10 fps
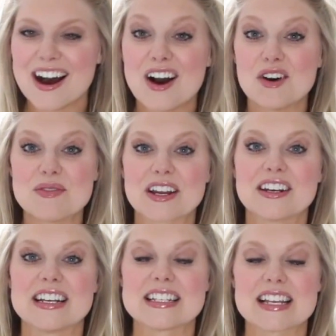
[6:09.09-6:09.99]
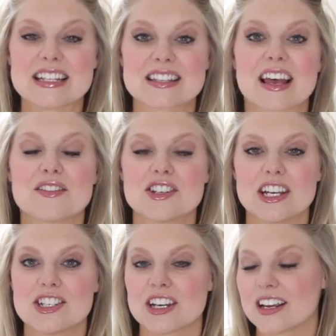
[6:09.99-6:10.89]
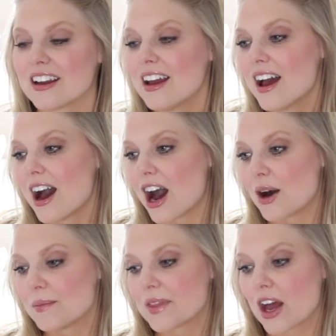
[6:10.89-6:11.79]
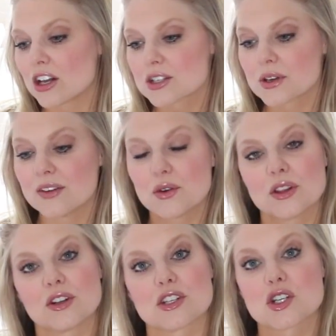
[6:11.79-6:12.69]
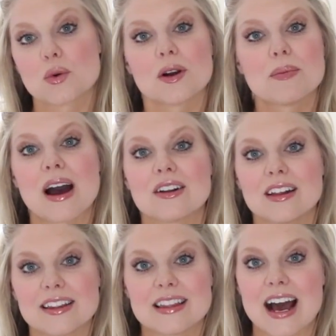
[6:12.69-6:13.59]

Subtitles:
Oh my goodness, it's life-changing. They also give you a little squirt bottle at the